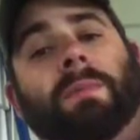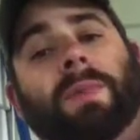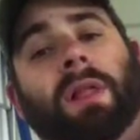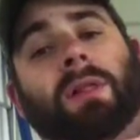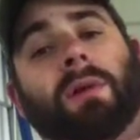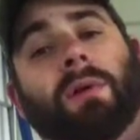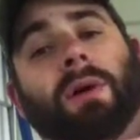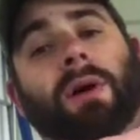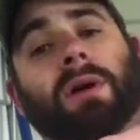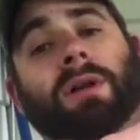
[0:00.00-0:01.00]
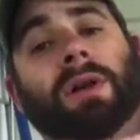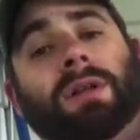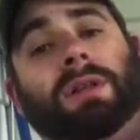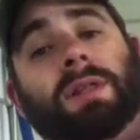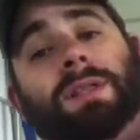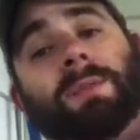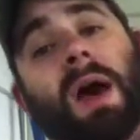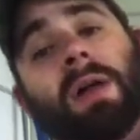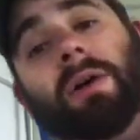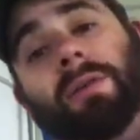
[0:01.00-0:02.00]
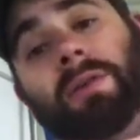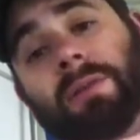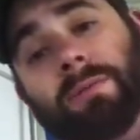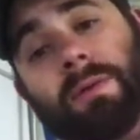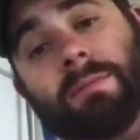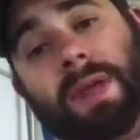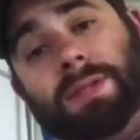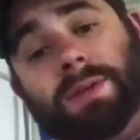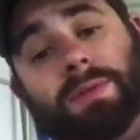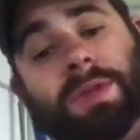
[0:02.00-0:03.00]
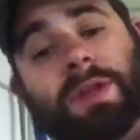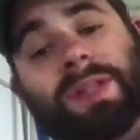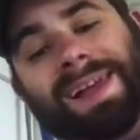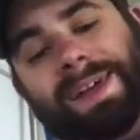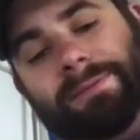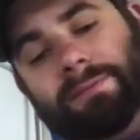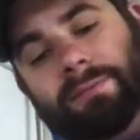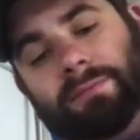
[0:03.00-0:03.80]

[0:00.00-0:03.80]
the allure to this model, them being so thin and light.